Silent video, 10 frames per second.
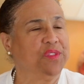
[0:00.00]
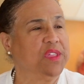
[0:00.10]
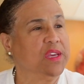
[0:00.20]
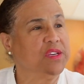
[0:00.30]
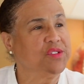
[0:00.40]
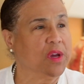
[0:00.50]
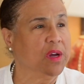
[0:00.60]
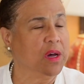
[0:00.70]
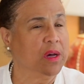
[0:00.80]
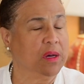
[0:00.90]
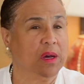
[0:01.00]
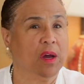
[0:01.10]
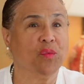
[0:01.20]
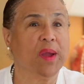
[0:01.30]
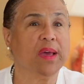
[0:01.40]
things
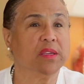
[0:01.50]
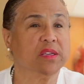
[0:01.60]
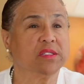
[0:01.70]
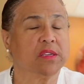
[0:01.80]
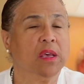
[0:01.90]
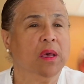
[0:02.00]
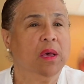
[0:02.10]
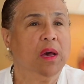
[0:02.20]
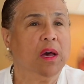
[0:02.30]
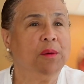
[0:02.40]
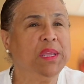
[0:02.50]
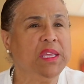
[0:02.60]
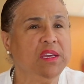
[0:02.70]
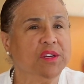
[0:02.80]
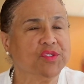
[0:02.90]
around us.
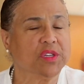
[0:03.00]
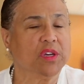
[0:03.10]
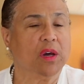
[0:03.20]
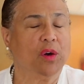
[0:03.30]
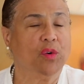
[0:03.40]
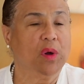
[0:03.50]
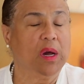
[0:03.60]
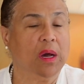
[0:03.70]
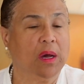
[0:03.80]
Many years ago,